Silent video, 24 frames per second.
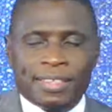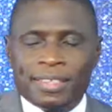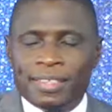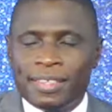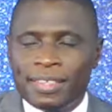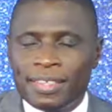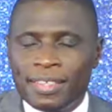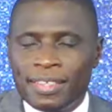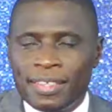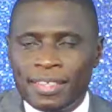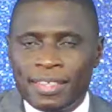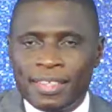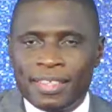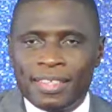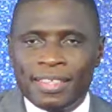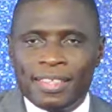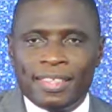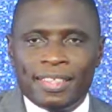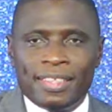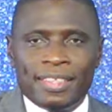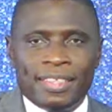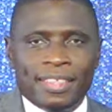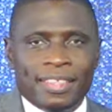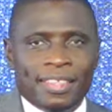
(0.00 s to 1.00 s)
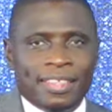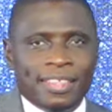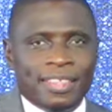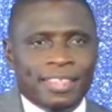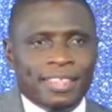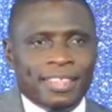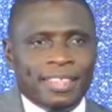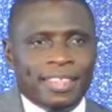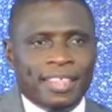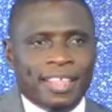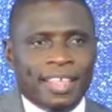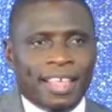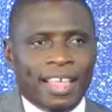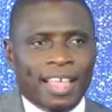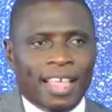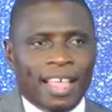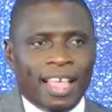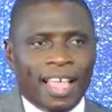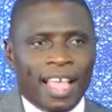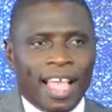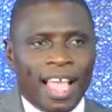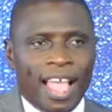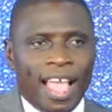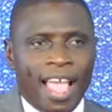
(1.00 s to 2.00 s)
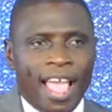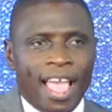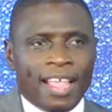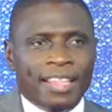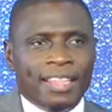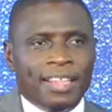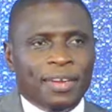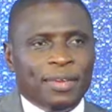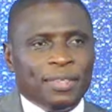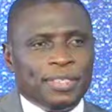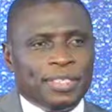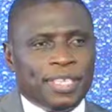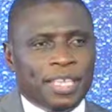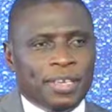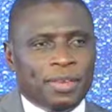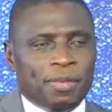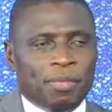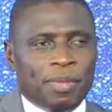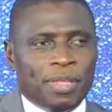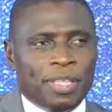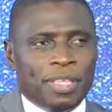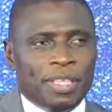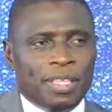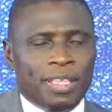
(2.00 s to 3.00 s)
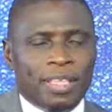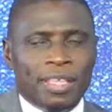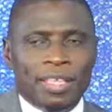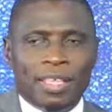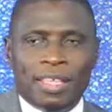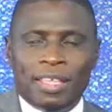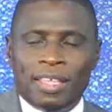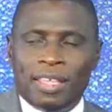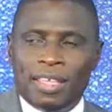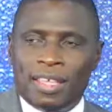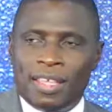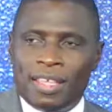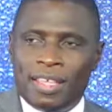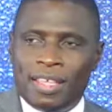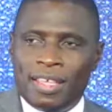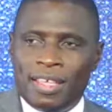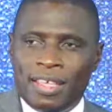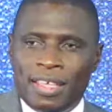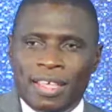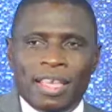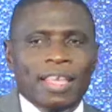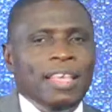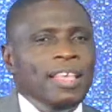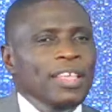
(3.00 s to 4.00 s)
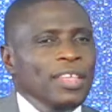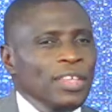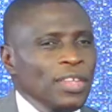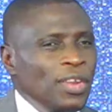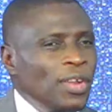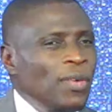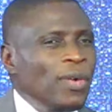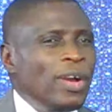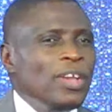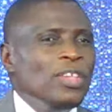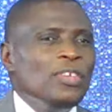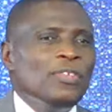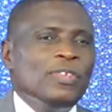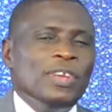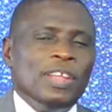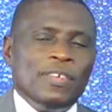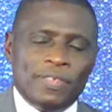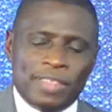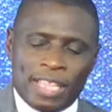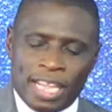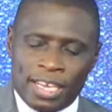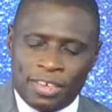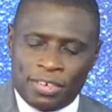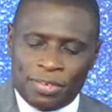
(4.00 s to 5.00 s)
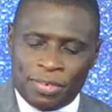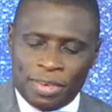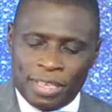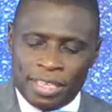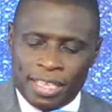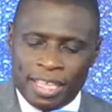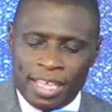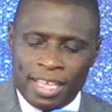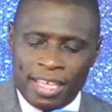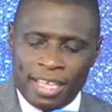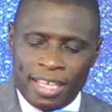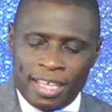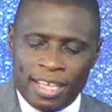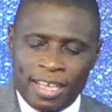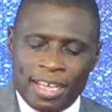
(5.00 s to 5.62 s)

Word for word: lumu nali nvuga And the Lord said to me, mukama n'aŋŋamba you know why you have left that tree there?